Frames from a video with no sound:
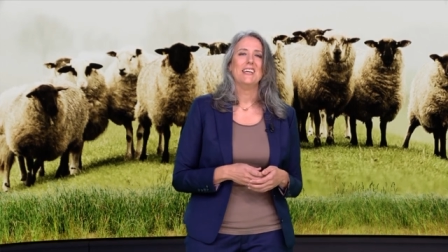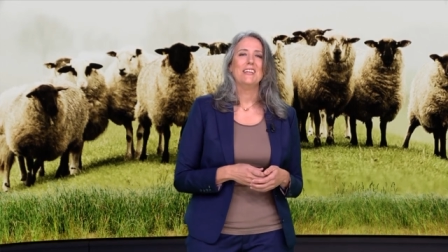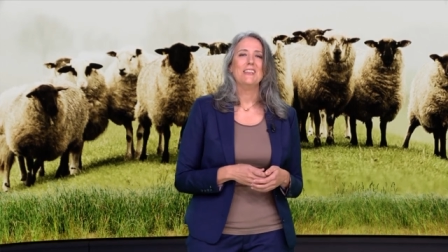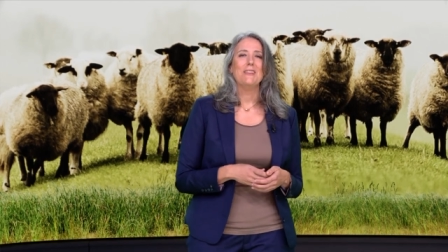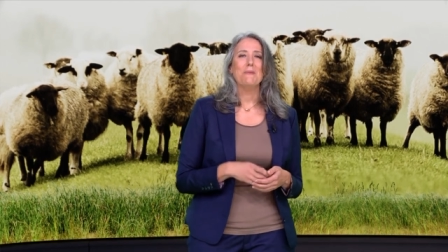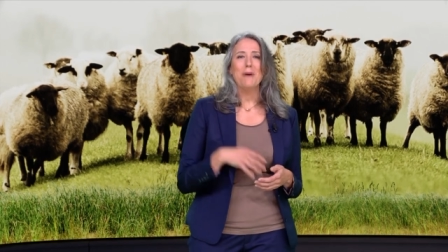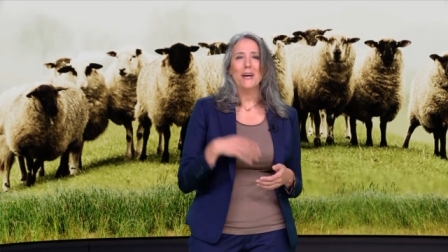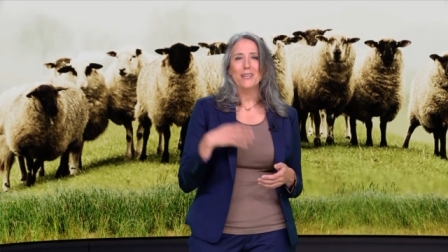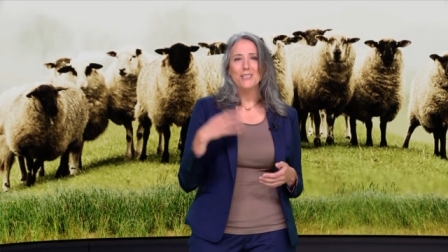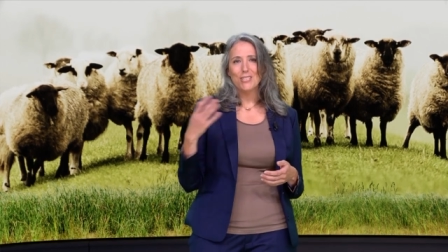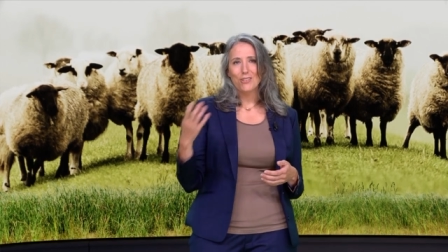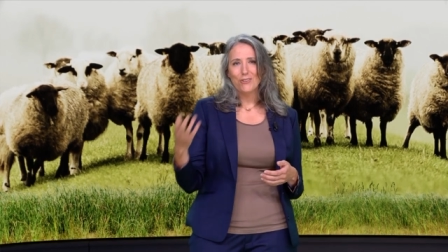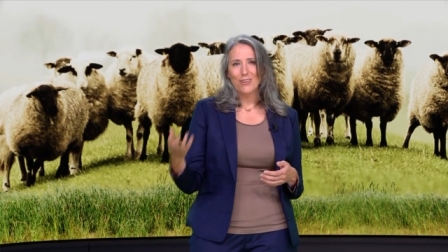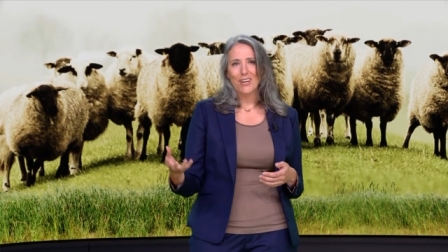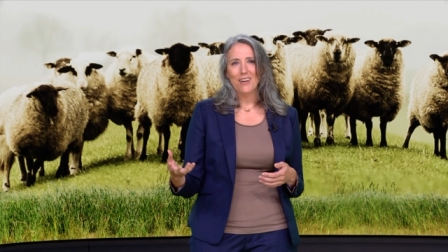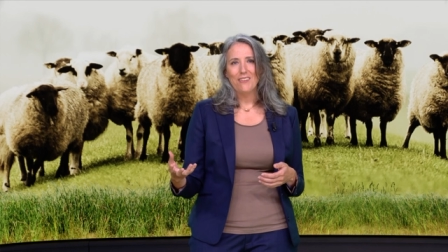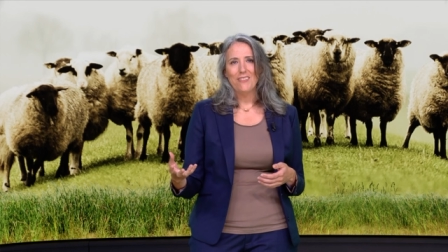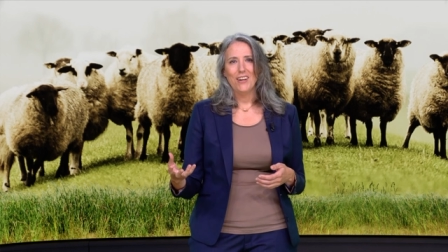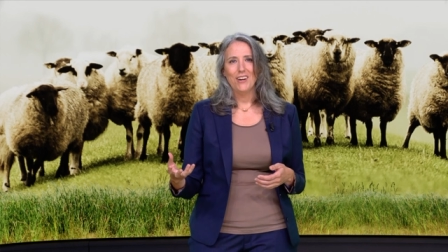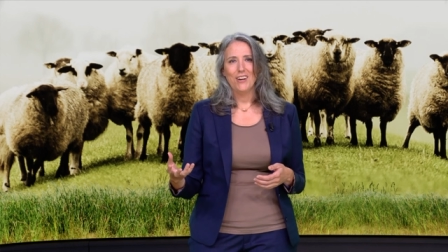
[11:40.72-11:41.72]
The
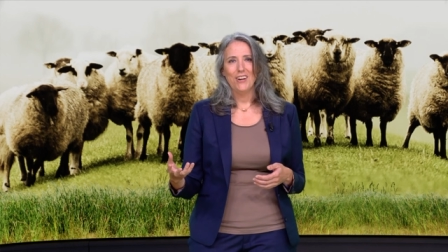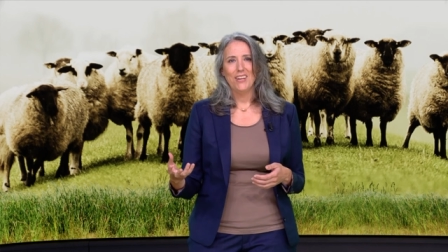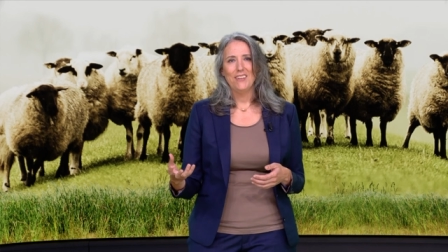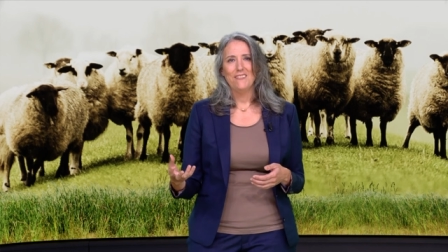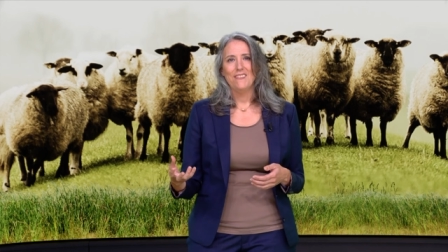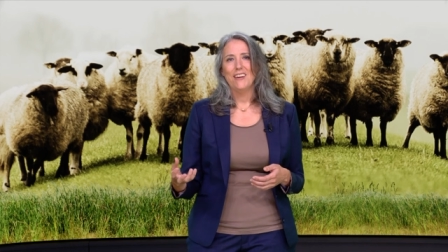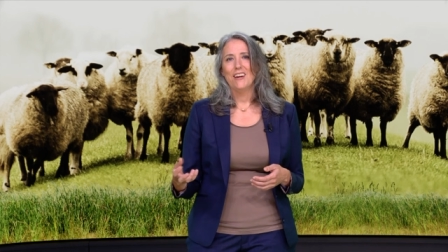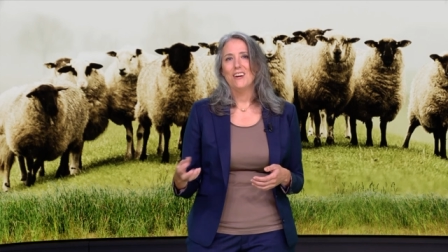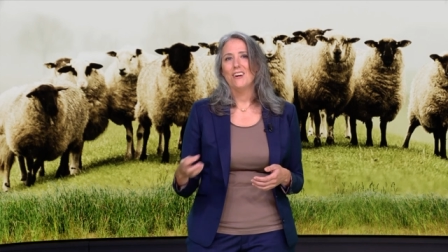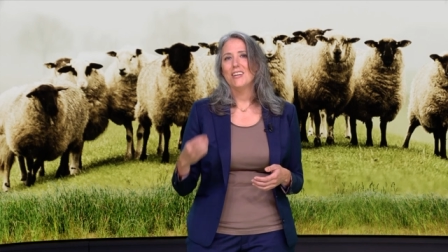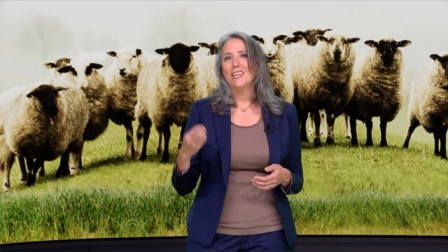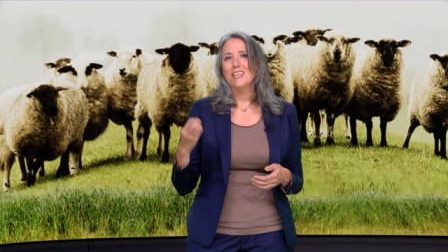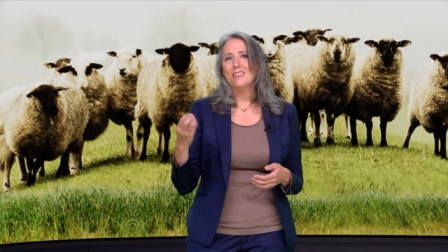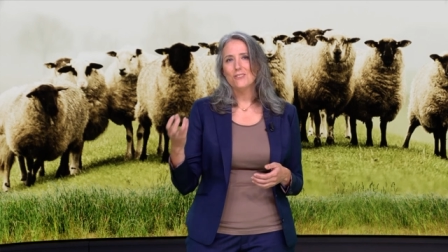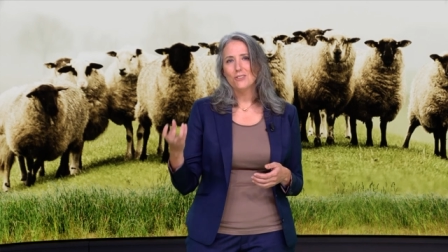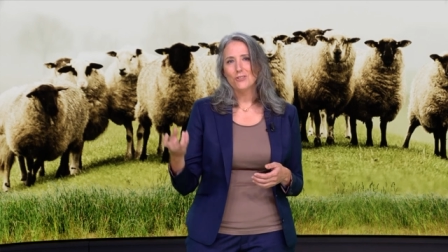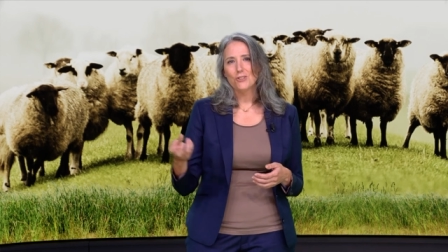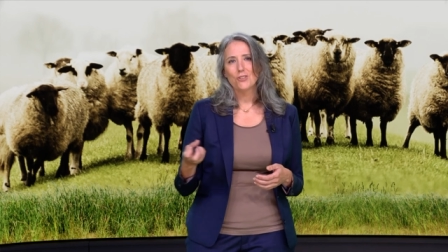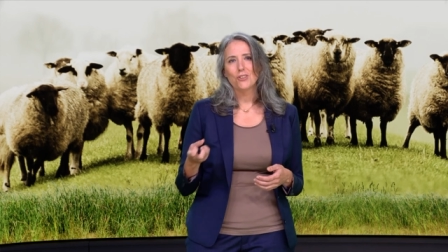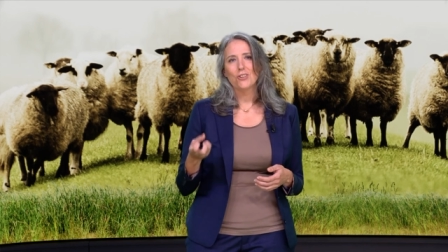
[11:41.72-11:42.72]
bacteria that are in there eat
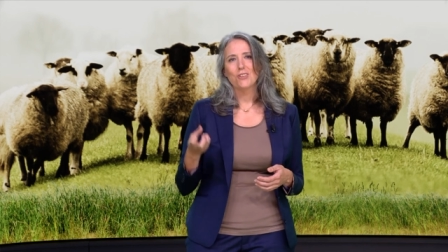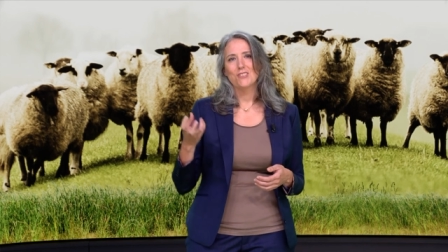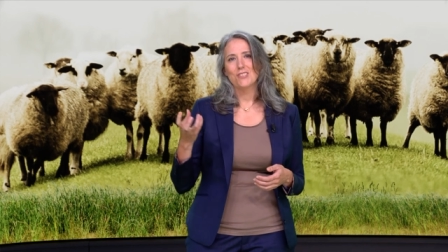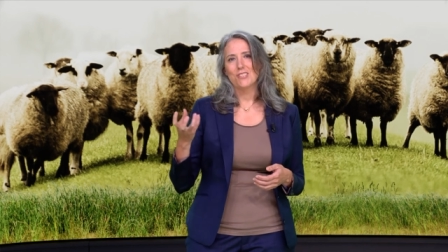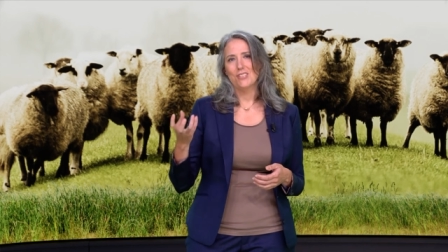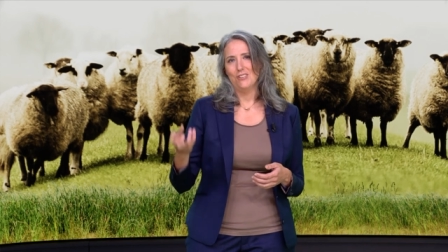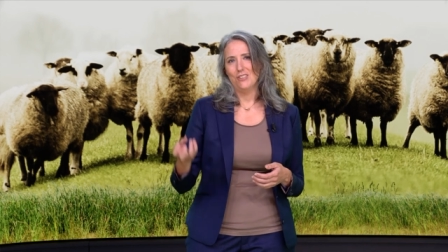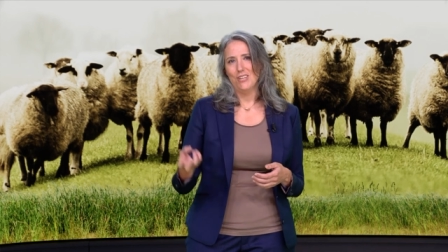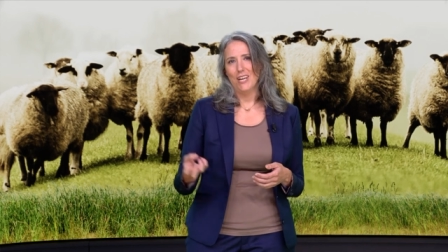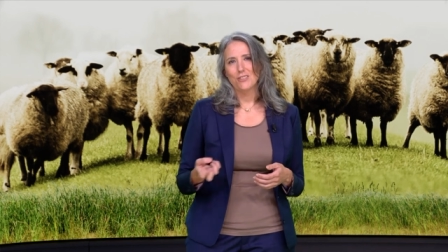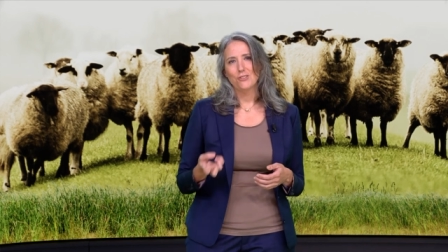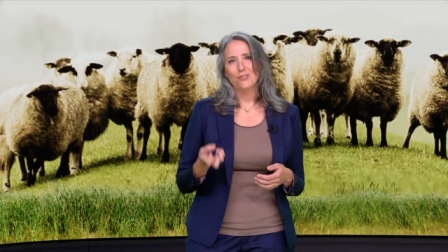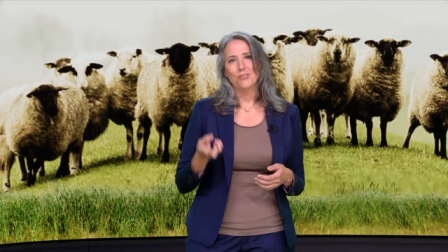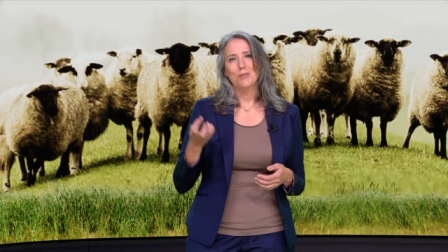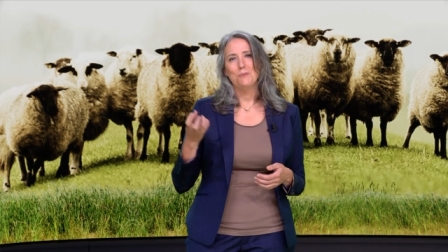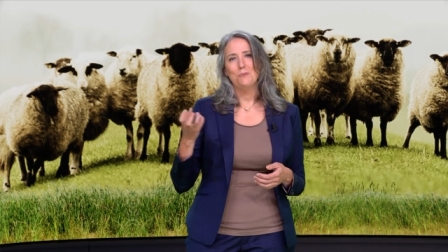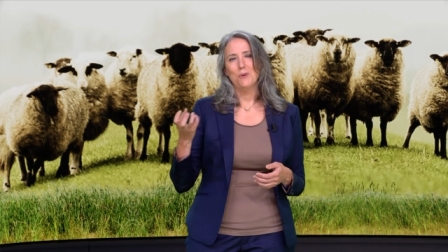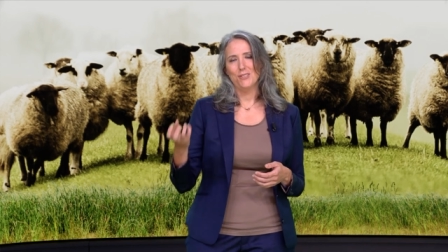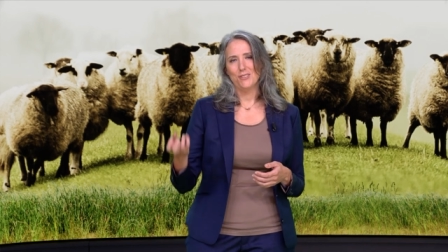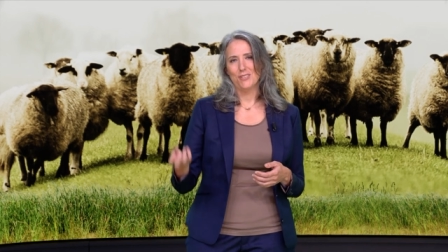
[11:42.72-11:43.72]
the sugars that are
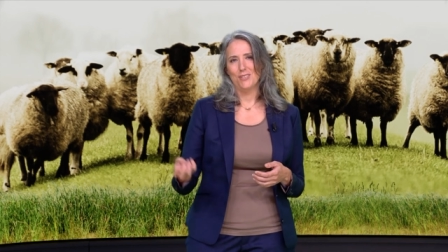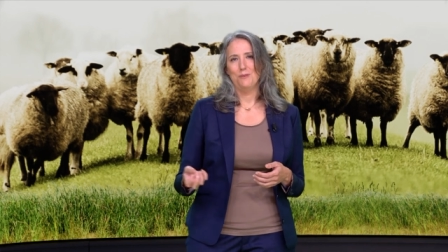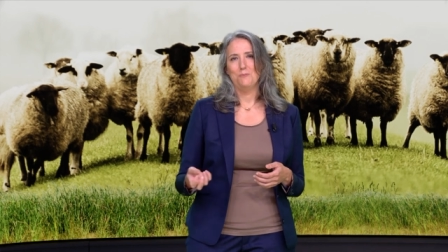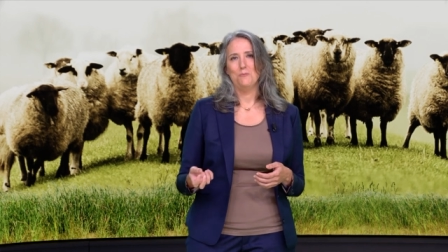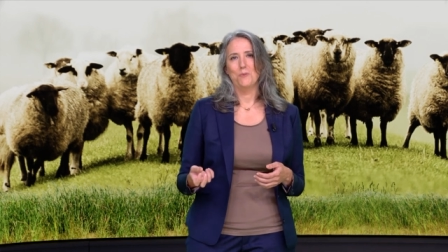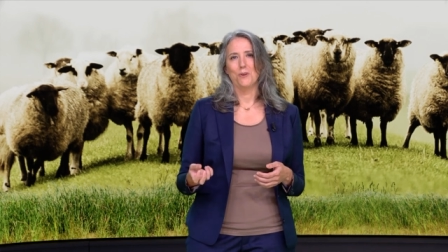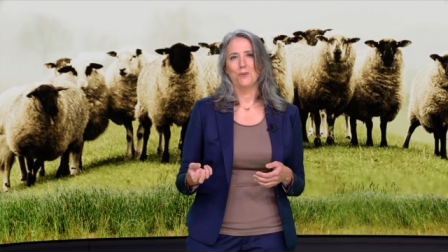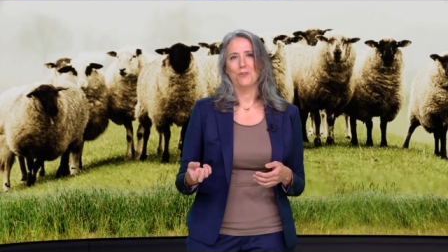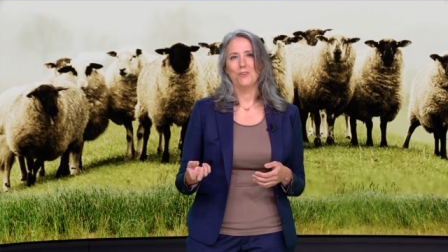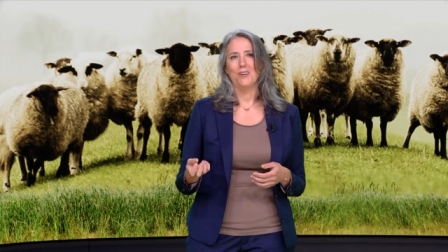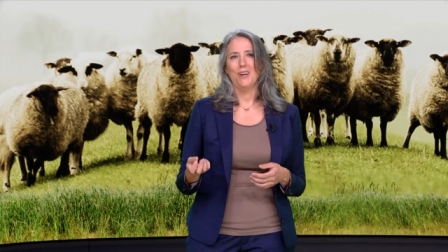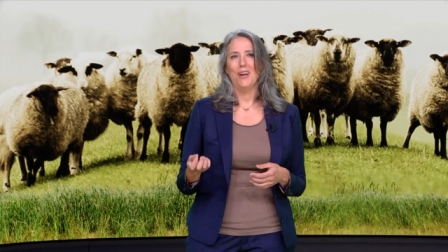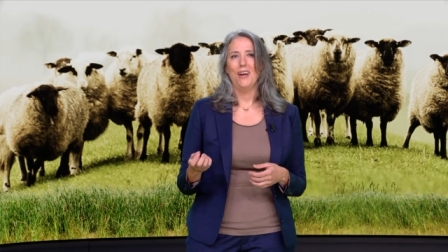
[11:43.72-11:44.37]
naturally present in milk,